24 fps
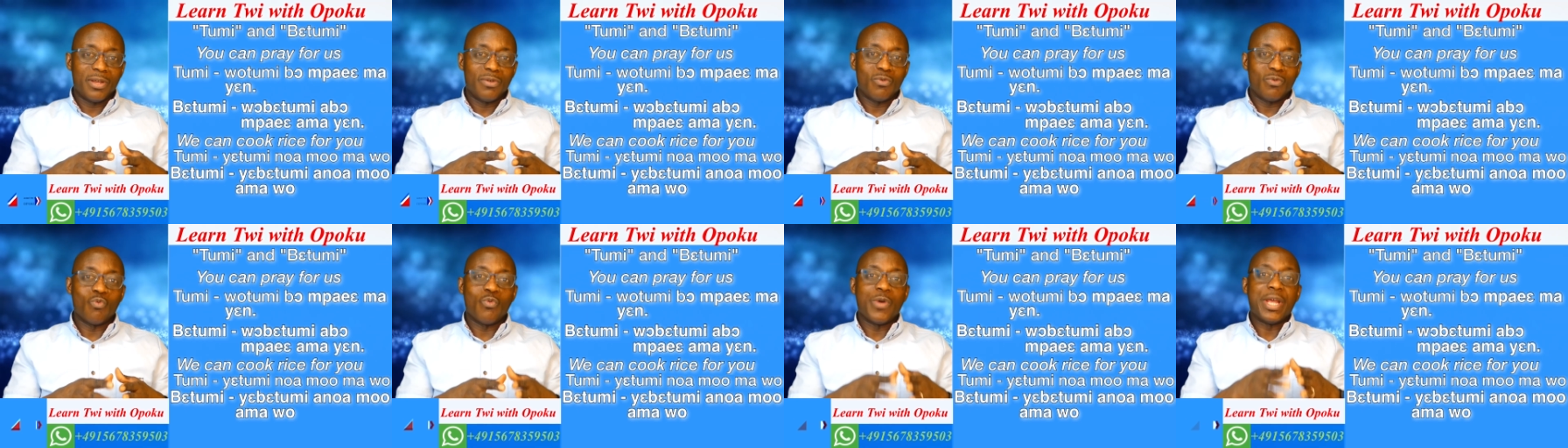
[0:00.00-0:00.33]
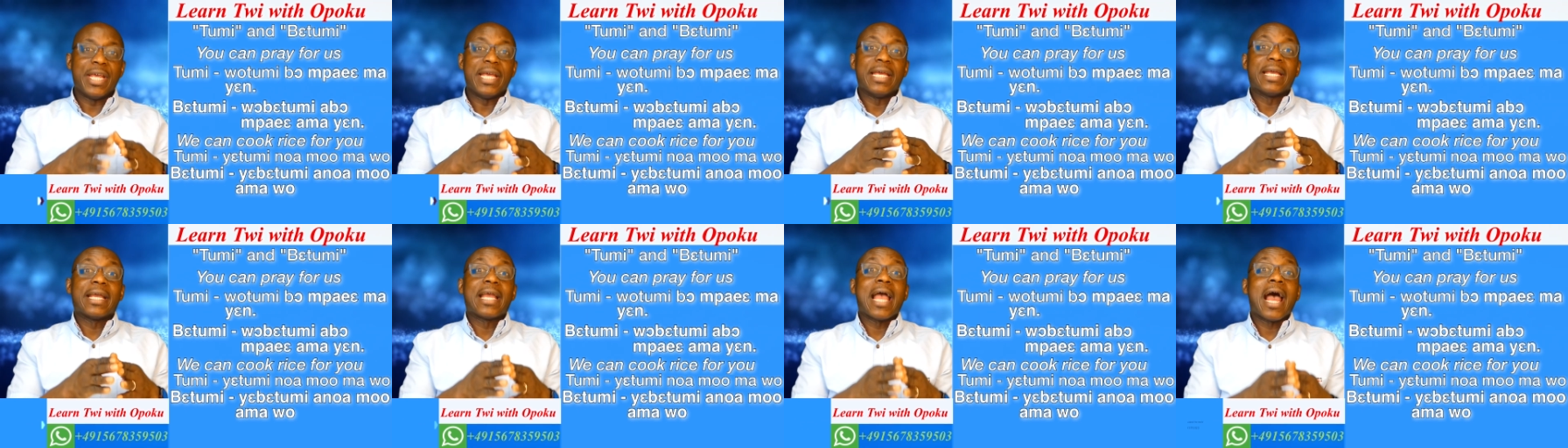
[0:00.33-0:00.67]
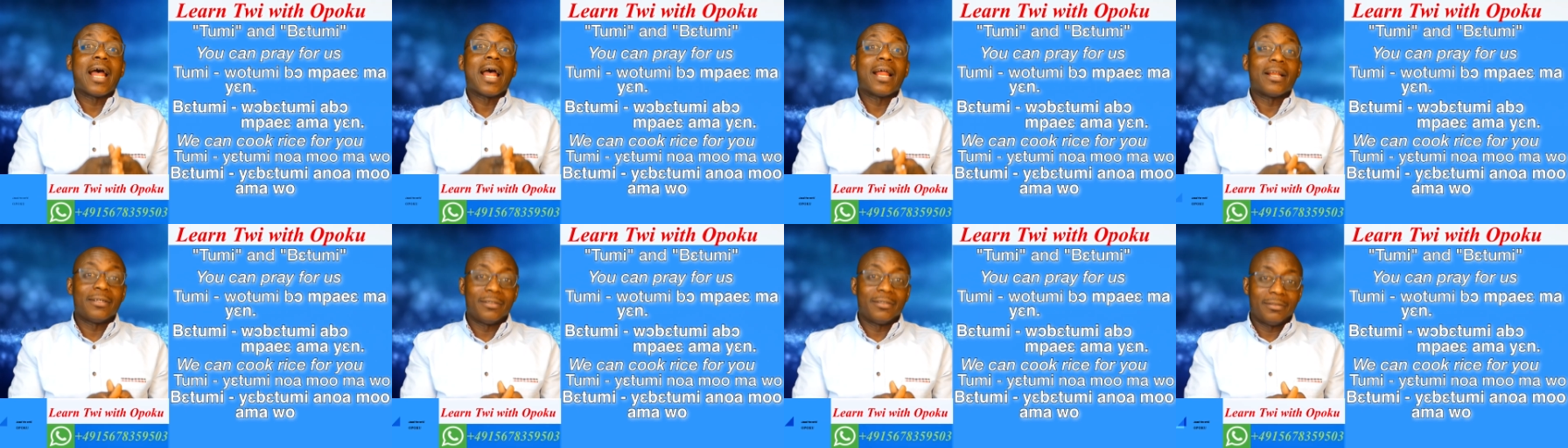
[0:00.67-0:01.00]
we
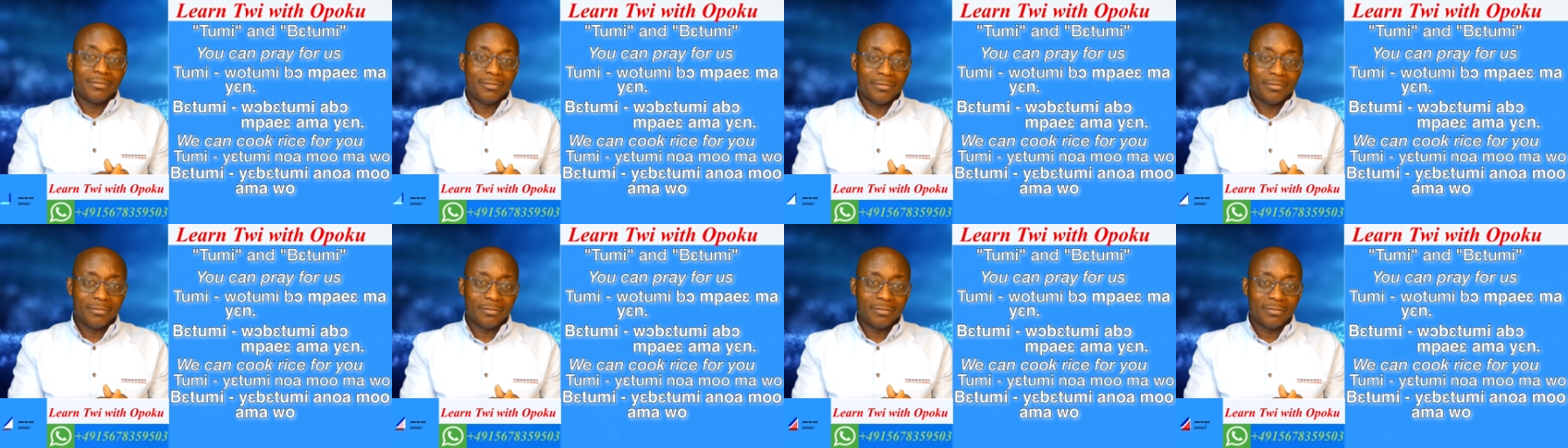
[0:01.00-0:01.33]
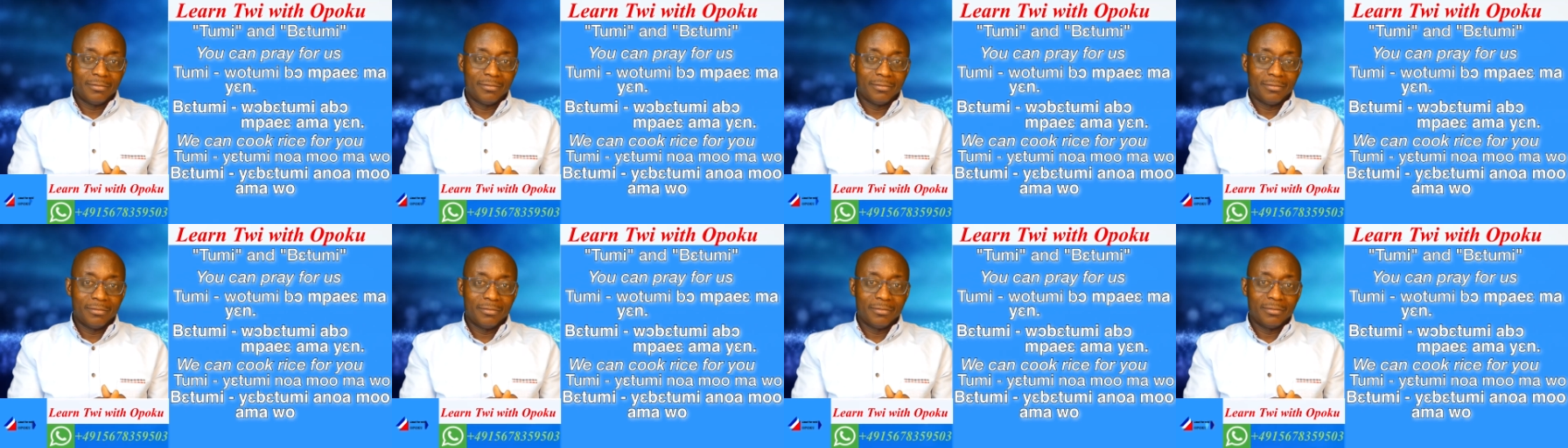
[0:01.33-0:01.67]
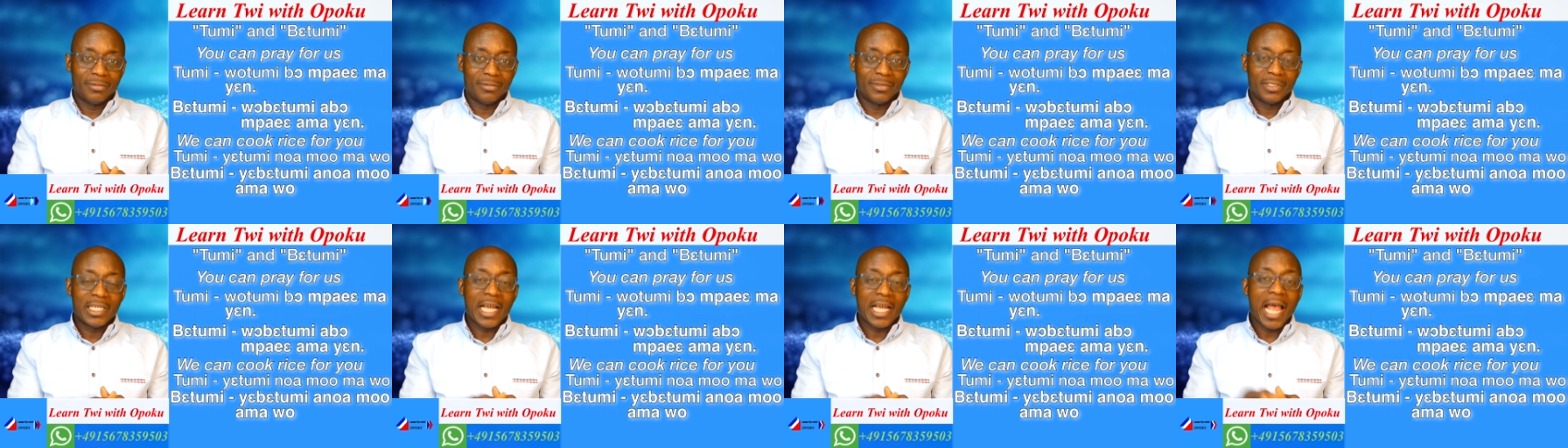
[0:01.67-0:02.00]
can.
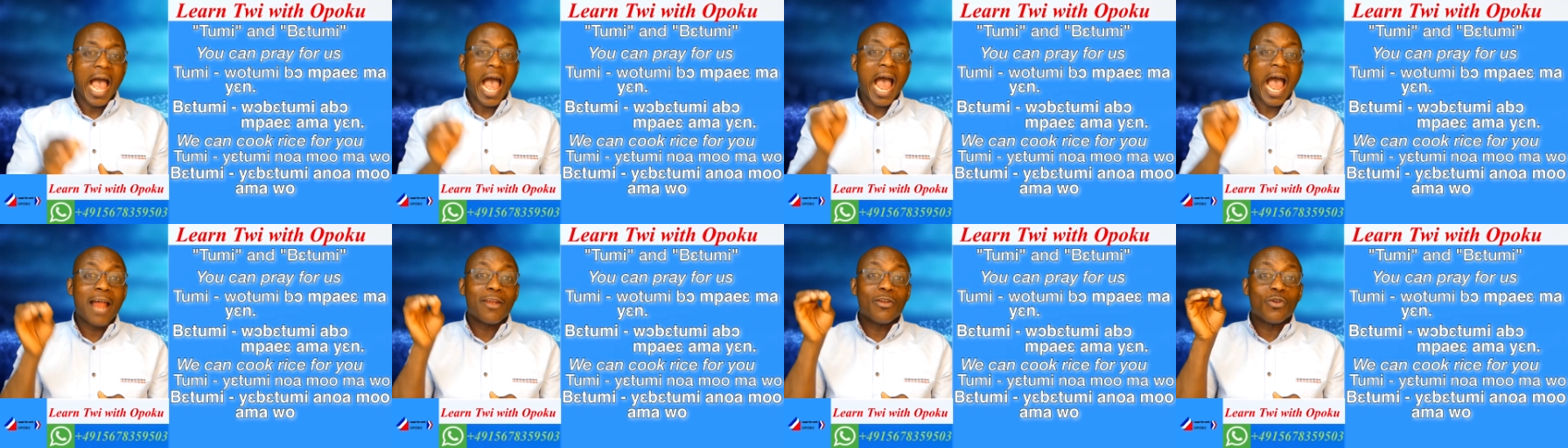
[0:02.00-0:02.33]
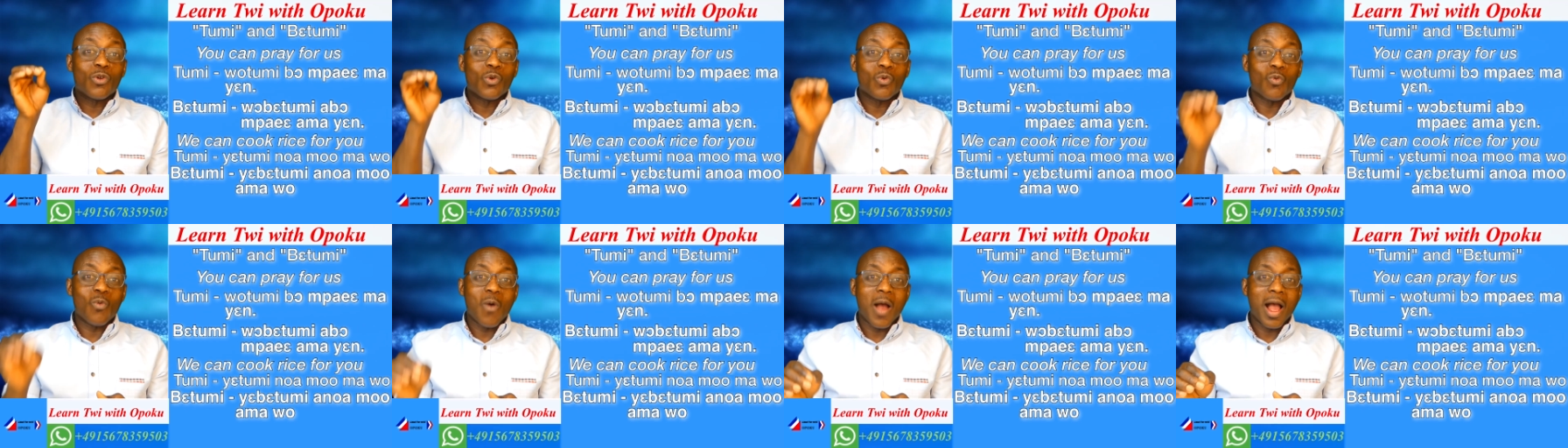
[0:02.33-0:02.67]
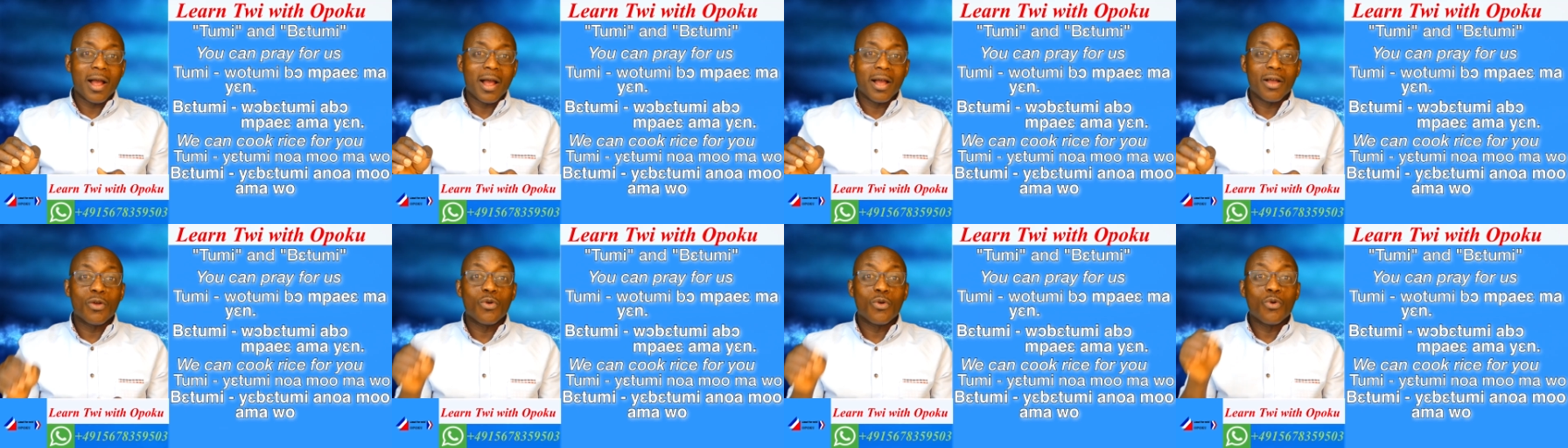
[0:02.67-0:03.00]
Anoa,
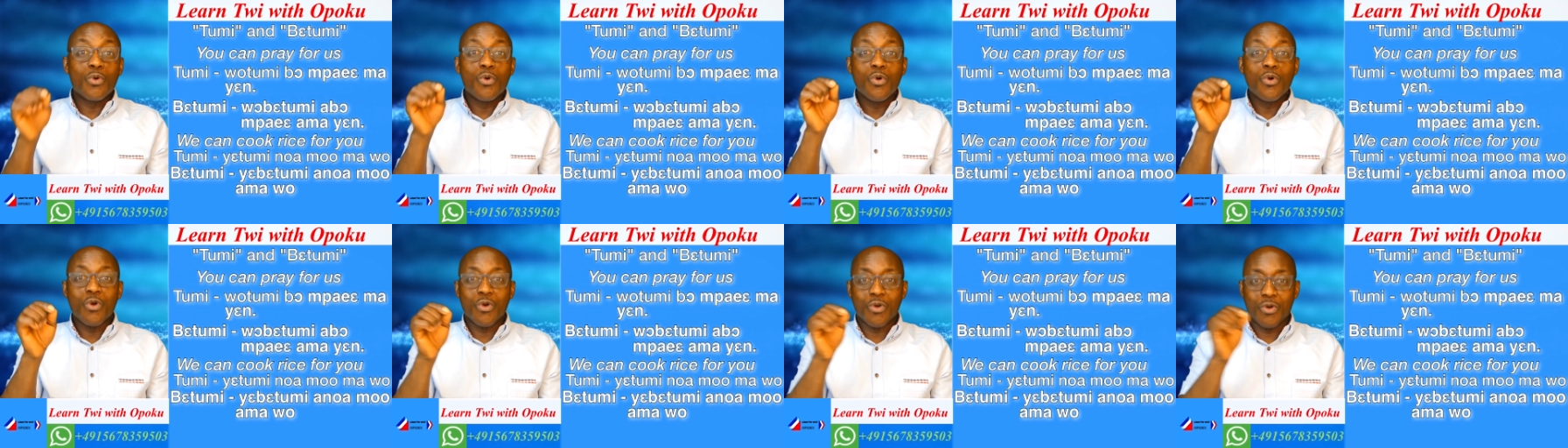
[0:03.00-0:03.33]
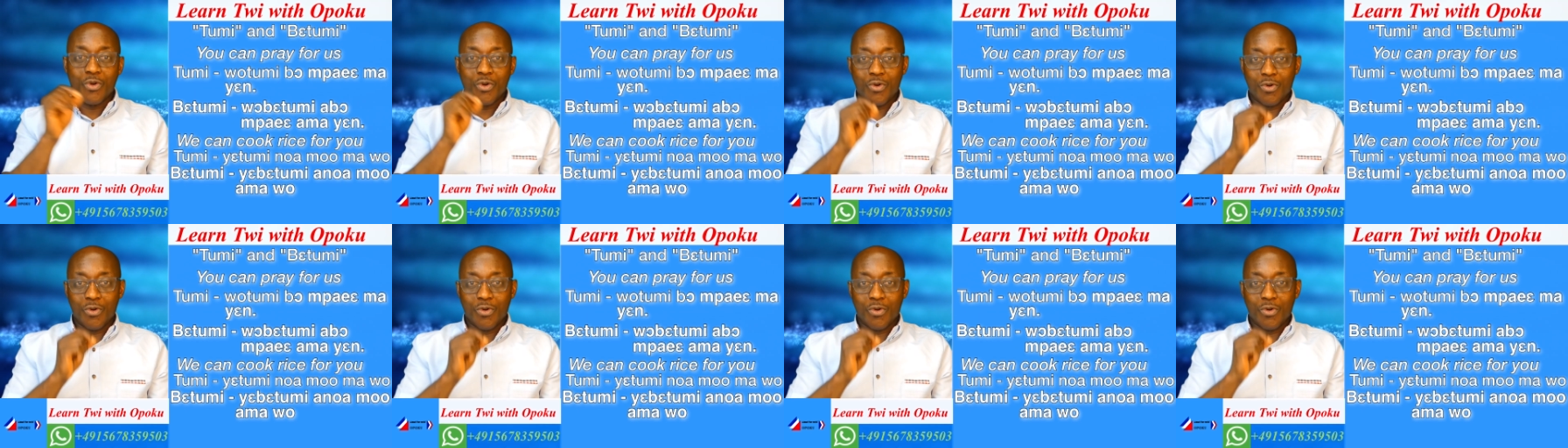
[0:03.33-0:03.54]
cook.